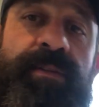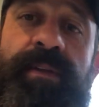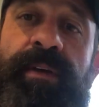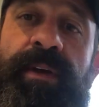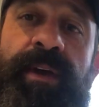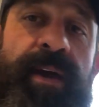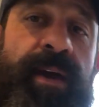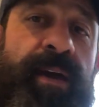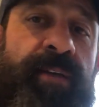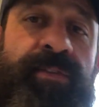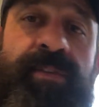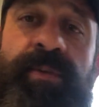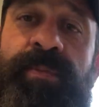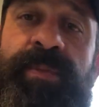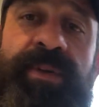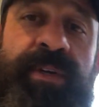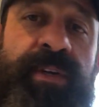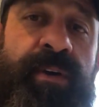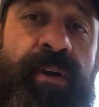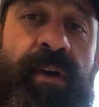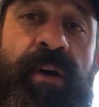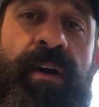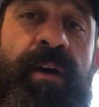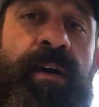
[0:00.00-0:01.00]
they have to
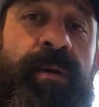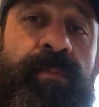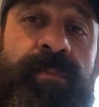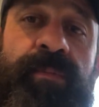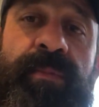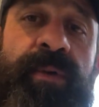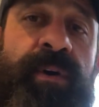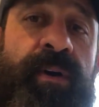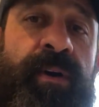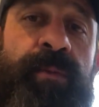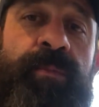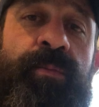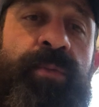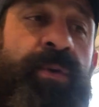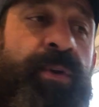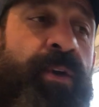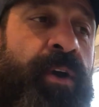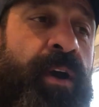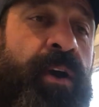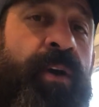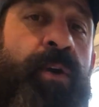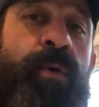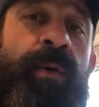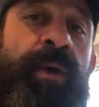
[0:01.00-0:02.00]
be calm. We're
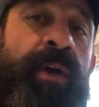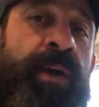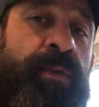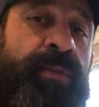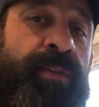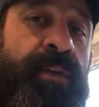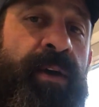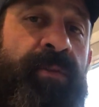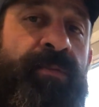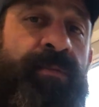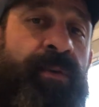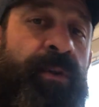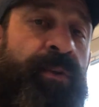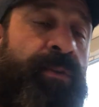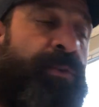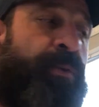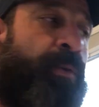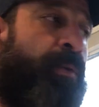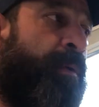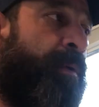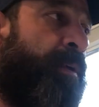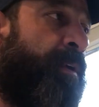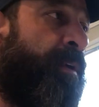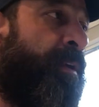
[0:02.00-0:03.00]
not going out that front
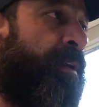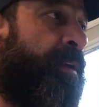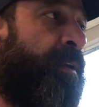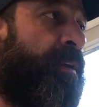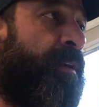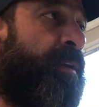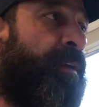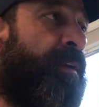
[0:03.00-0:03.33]
door